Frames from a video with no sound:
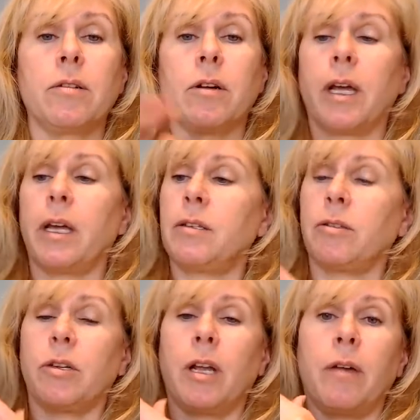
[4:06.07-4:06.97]
Okay, so
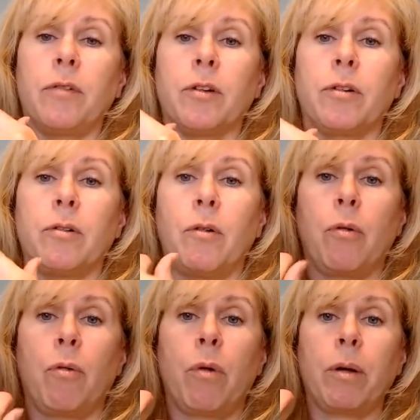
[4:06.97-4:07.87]
you'd have your
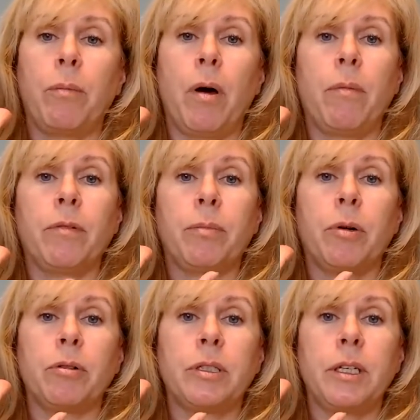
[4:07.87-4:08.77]
1 palm of
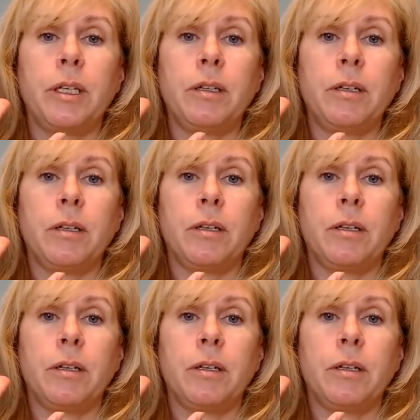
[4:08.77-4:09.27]
protein,